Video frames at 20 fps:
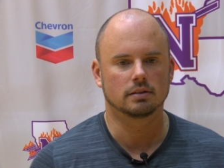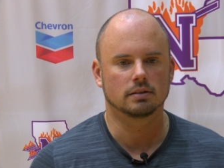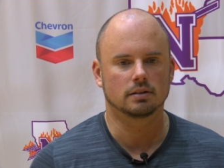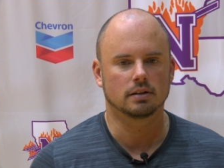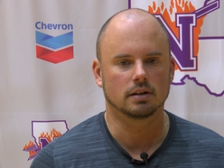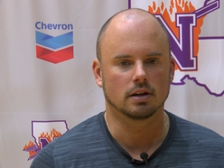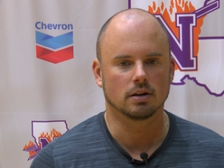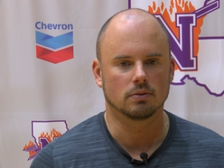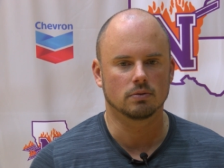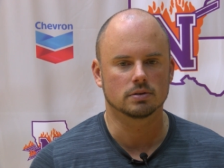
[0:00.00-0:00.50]

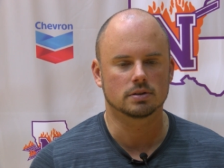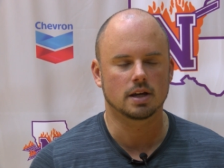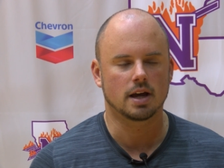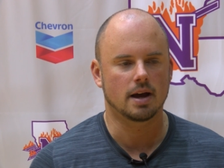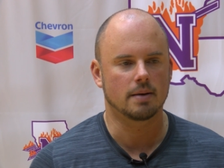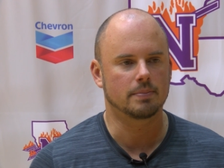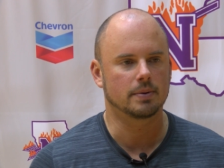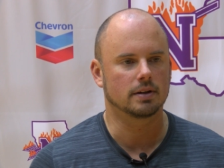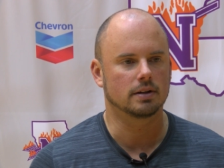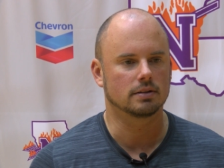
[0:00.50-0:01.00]
you know, was
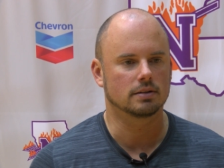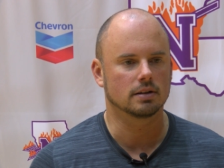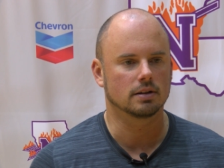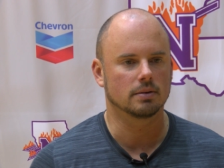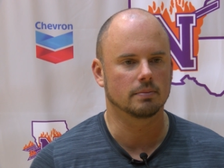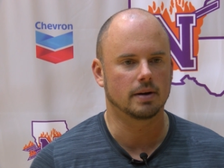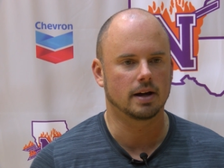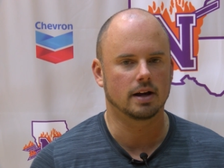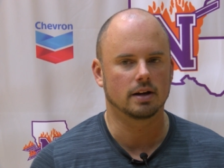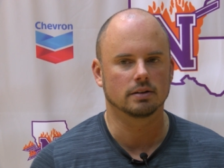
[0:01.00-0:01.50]
happy
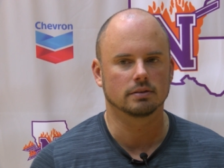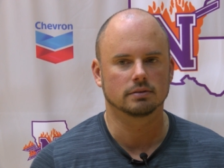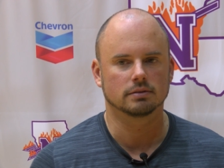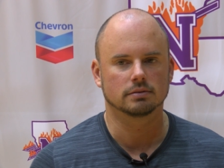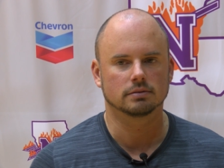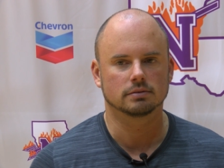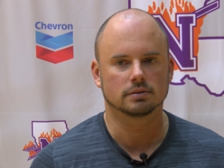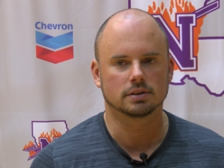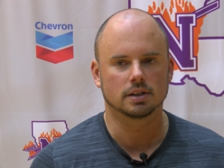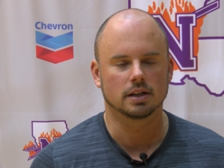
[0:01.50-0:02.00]
until about
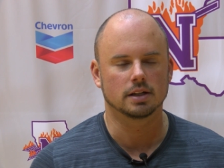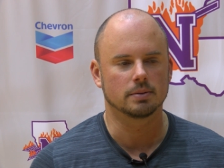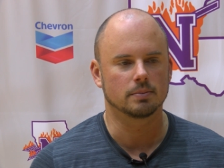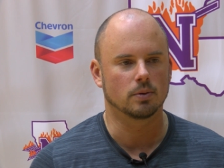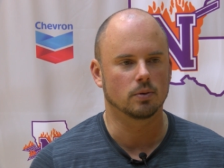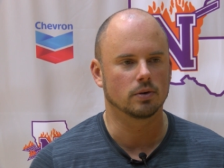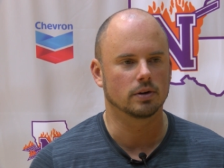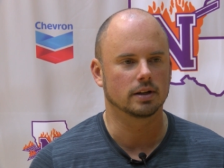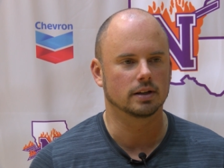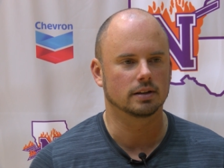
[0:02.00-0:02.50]
Sunday
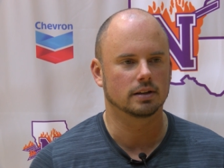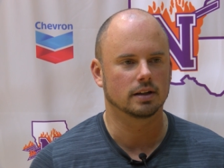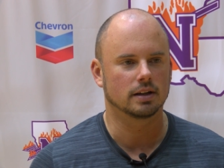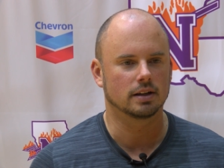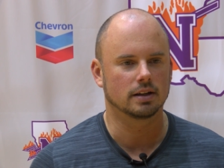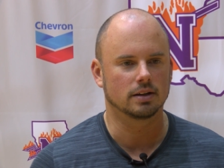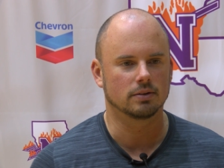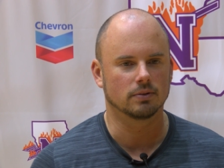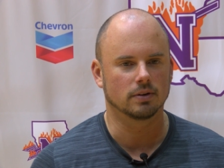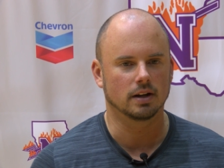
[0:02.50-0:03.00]
morning
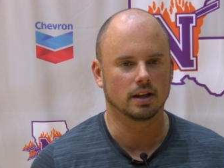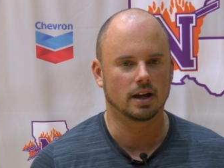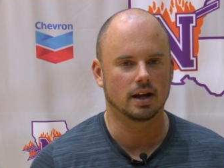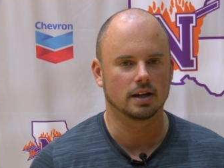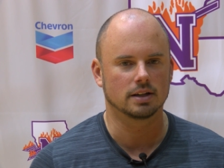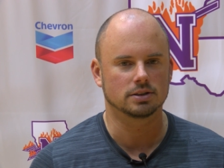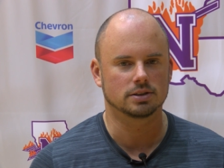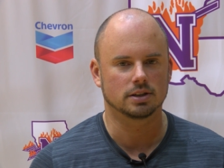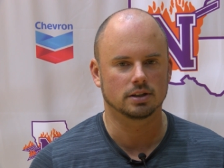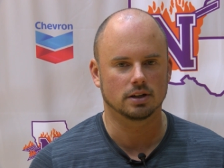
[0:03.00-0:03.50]
and then
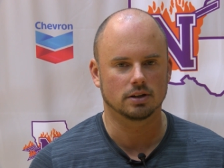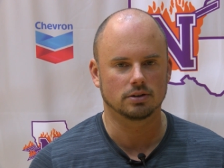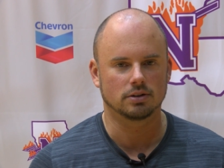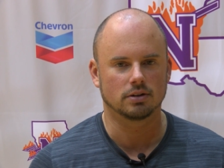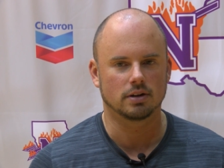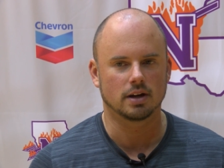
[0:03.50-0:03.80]
realized, you know, you